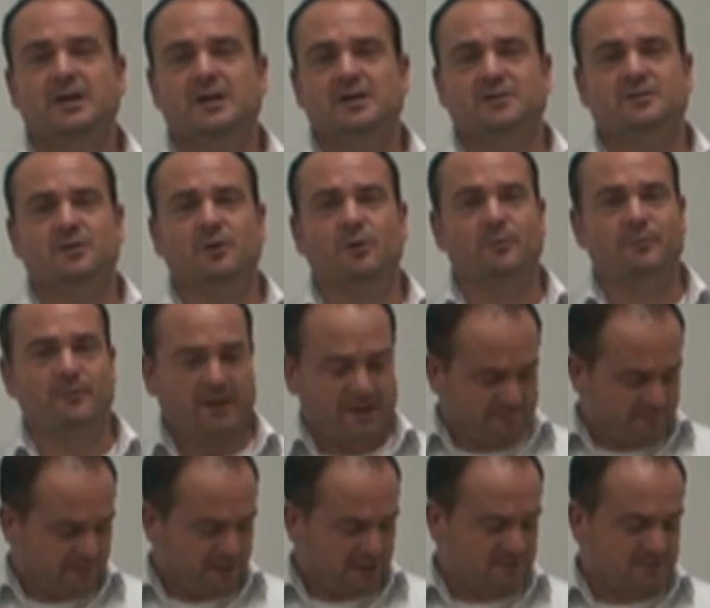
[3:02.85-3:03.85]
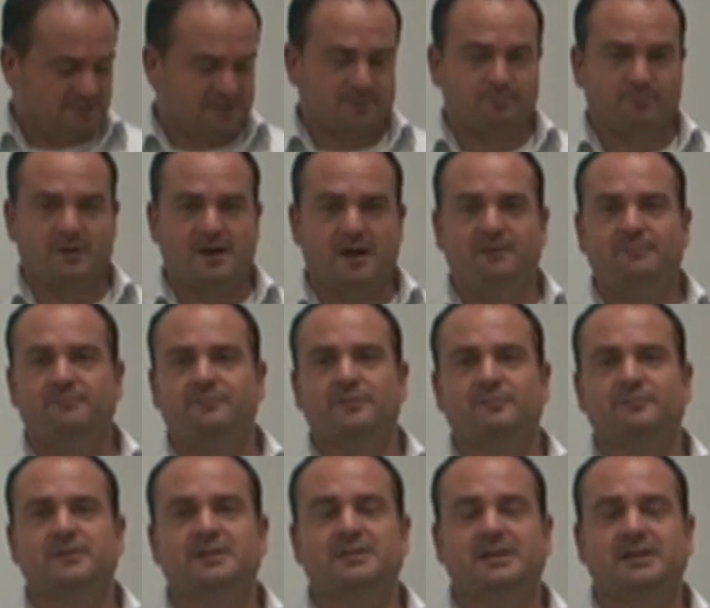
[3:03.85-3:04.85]
So that's Tim Brown for
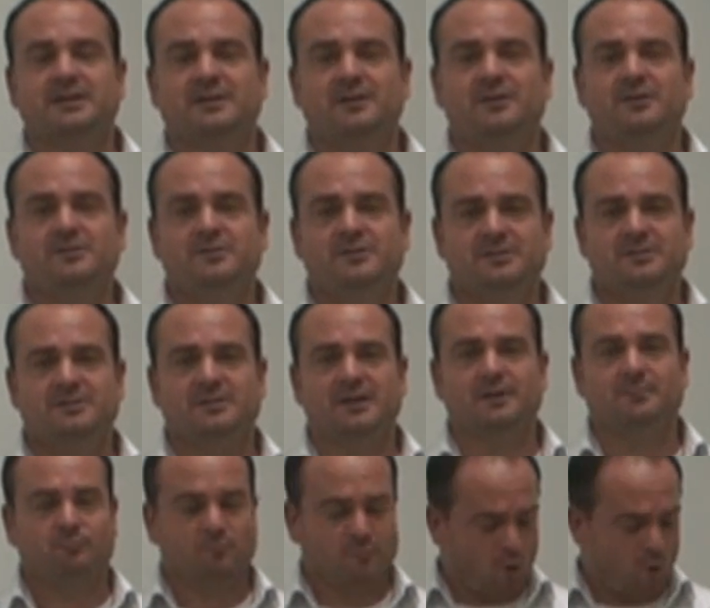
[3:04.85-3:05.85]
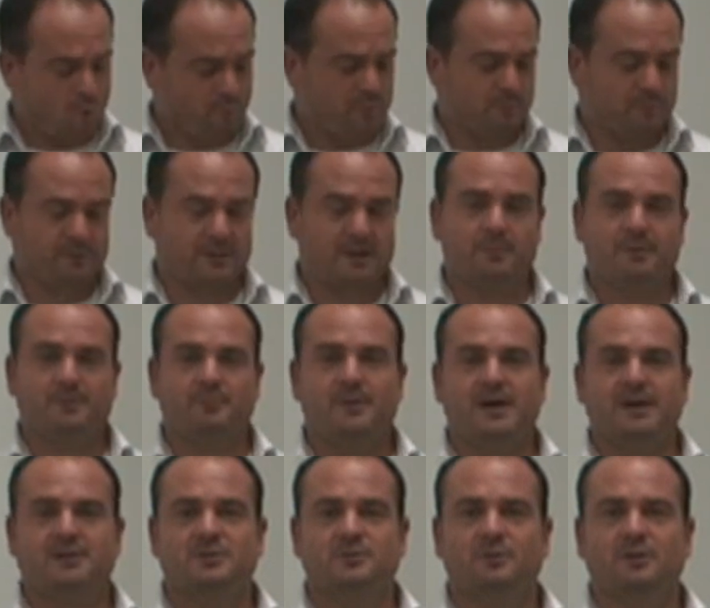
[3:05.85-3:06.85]
VIA Technologies, and hope you'll be coming
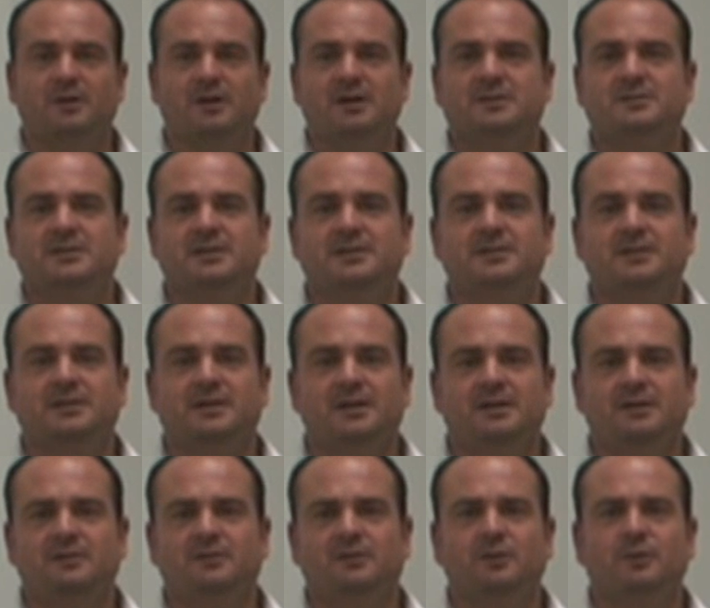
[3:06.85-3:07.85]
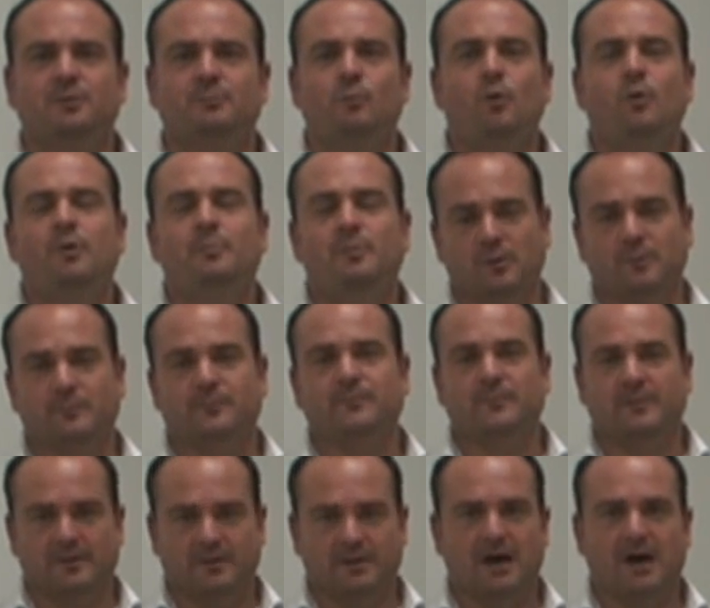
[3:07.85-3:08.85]
back to see us again to learn more about
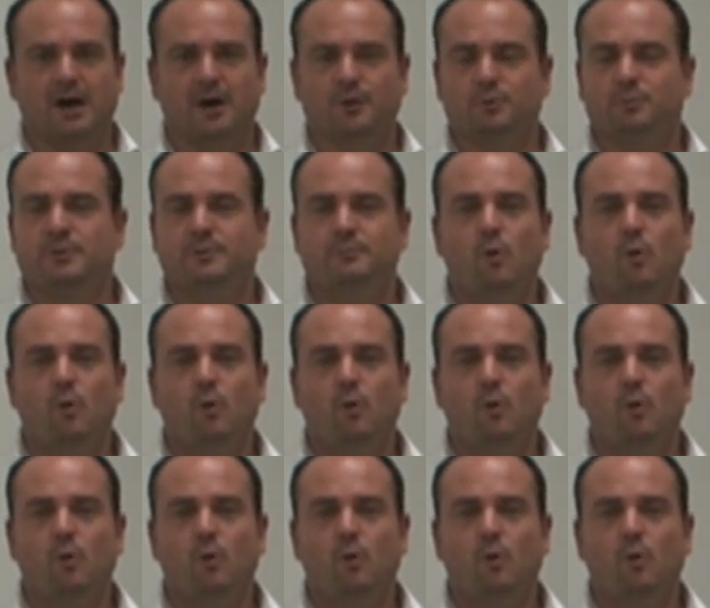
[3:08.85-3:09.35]
how to be